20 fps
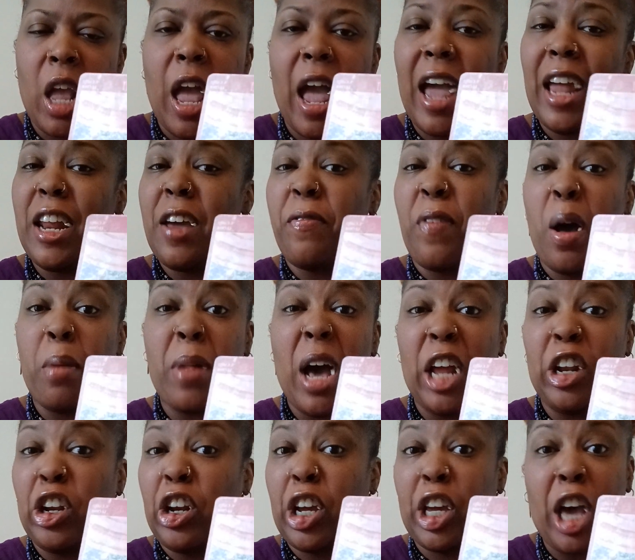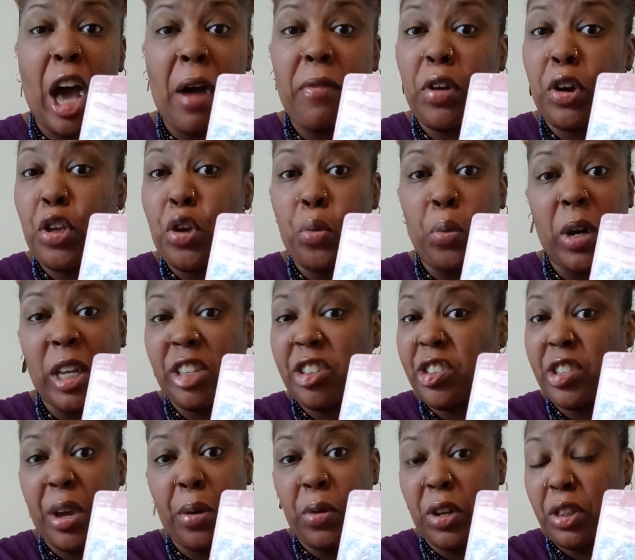And if I'm under the cover, you wouldn't
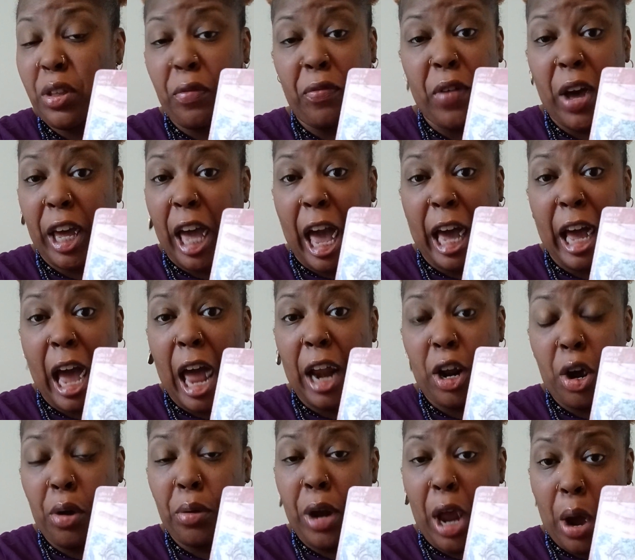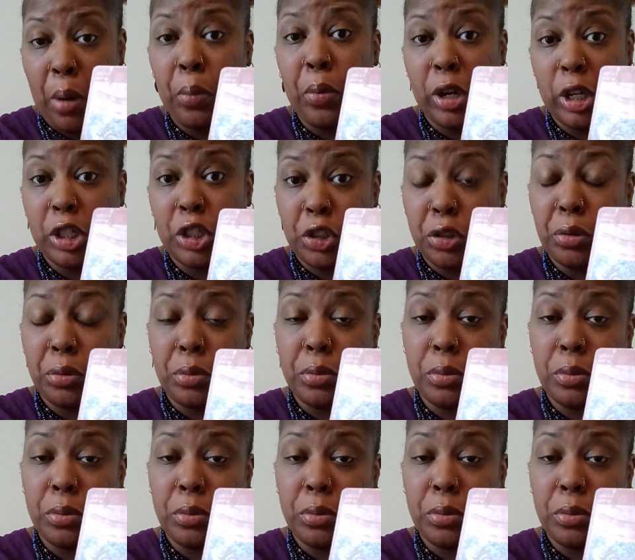see what the fuck I got on now, would you?